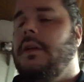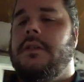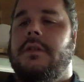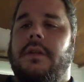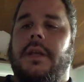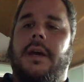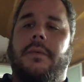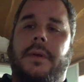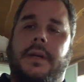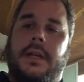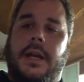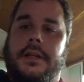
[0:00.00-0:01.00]
so that
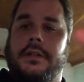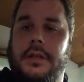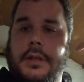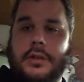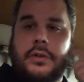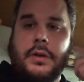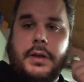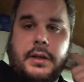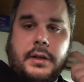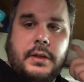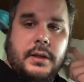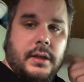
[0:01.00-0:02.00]
we can actually enjoy
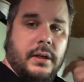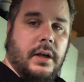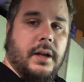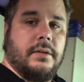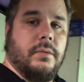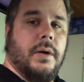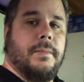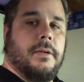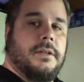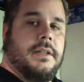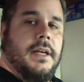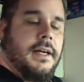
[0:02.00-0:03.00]
it and not have to worry
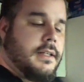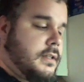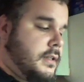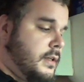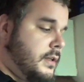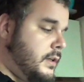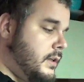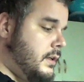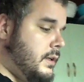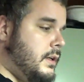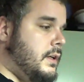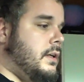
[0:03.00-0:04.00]
about dicks
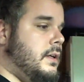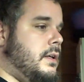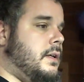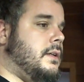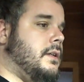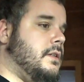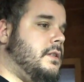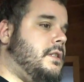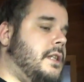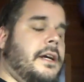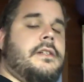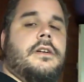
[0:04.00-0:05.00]
because
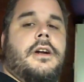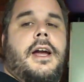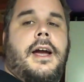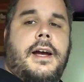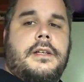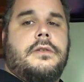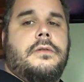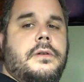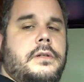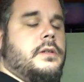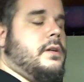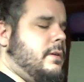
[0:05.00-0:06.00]
dicks are
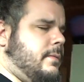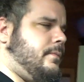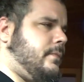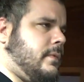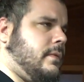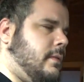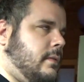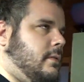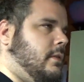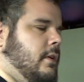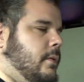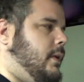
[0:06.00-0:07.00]
assholes.
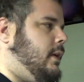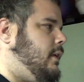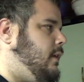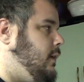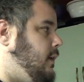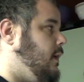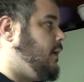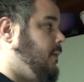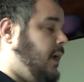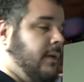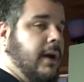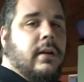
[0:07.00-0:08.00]
Go with it.
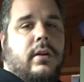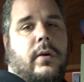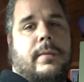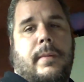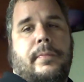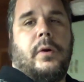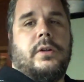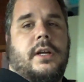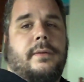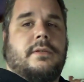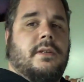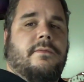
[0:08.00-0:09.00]
But anyway, I'm going to go eat my pork
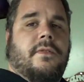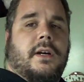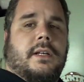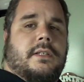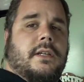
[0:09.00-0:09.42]
chops because I'm fucking